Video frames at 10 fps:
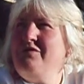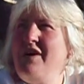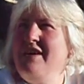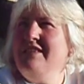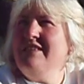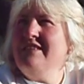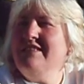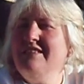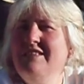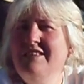find
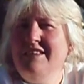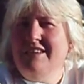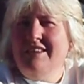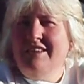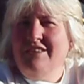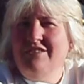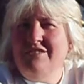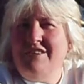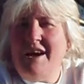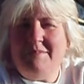a
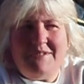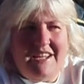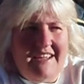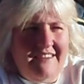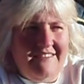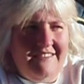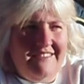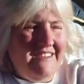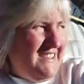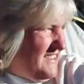good campsite.
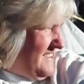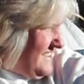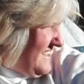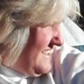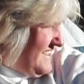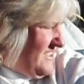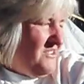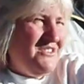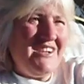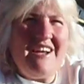
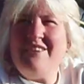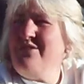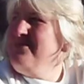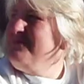Usually I don't